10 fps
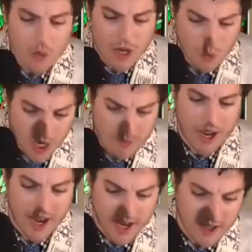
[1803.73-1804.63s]
We would
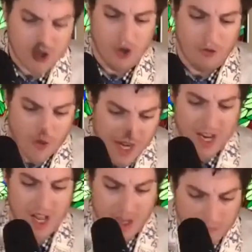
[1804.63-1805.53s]
pass to
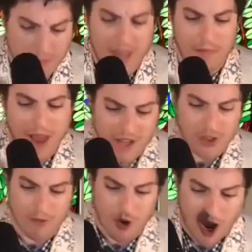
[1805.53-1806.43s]
freedom and match
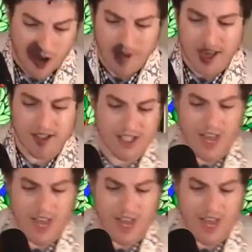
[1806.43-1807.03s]
the promised